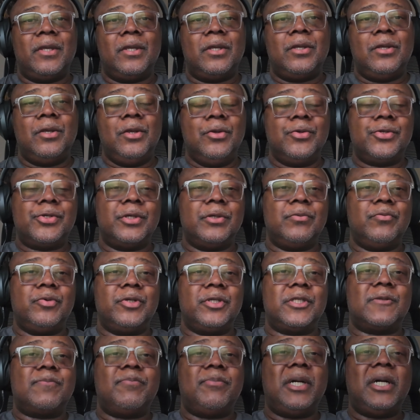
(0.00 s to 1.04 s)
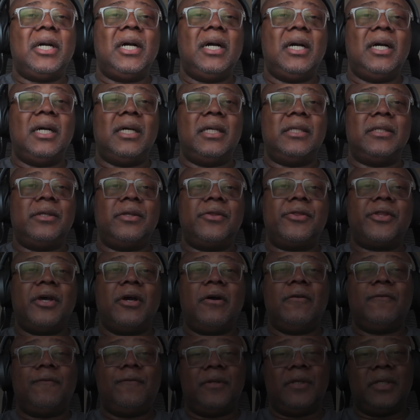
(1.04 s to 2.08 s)
you should respond
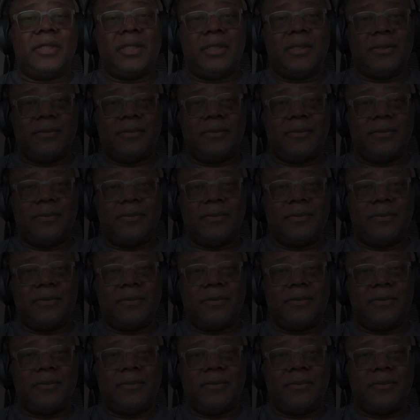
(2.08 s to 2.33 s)
thoughtfully.